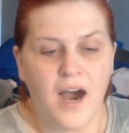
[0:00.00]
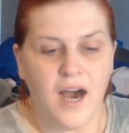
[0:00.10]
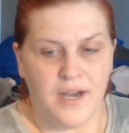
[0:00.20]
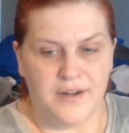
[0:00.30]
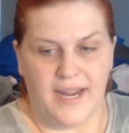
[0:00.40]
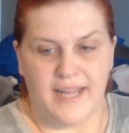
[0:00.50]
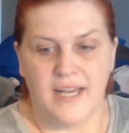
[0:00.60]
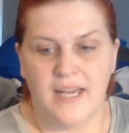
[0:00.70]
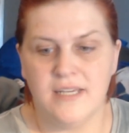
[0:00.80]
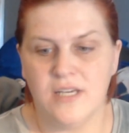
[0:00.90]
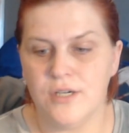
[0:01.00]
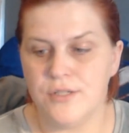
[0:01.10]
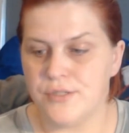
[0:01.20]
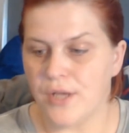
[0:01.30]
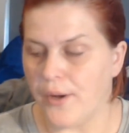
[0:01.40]
Alright,
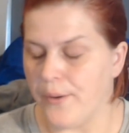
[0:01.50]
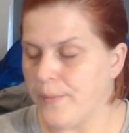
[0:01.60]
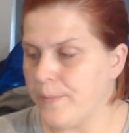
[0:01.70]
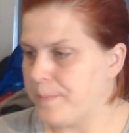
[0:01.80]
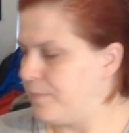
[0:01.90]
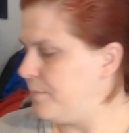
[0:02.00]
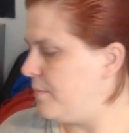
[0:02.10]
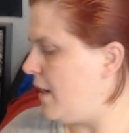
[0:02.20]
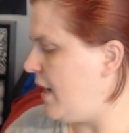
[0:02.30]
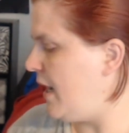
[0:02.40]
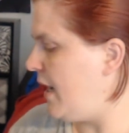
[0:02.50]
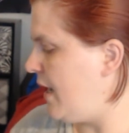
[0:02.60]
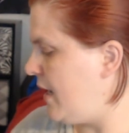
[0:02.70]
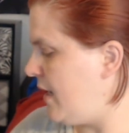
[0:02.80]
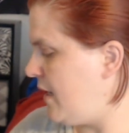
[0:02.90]
so
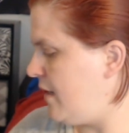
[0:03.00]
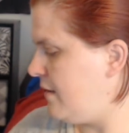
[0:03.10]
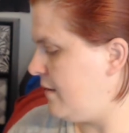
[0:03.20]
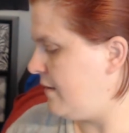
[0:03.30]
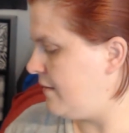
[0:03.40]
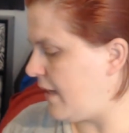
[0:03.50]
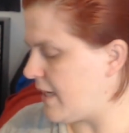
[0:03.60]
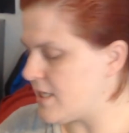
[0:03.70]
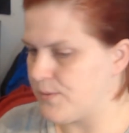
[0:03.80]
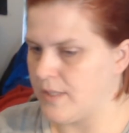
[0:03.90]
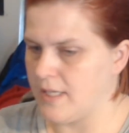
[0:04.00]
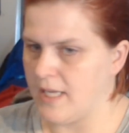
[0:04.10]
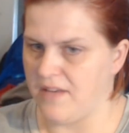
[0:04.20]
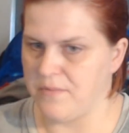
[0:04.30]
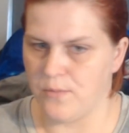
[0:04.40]
my next one that
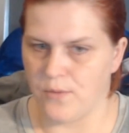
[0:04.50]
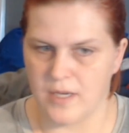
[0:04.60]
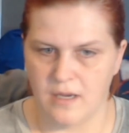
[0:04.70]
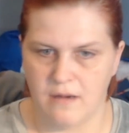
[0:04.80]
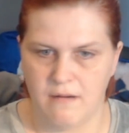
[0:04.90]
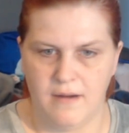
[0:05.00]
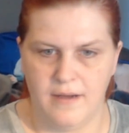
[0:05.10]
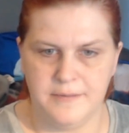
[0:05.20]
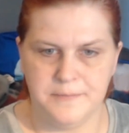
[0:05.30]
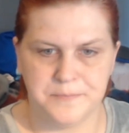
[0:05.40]
I've been working on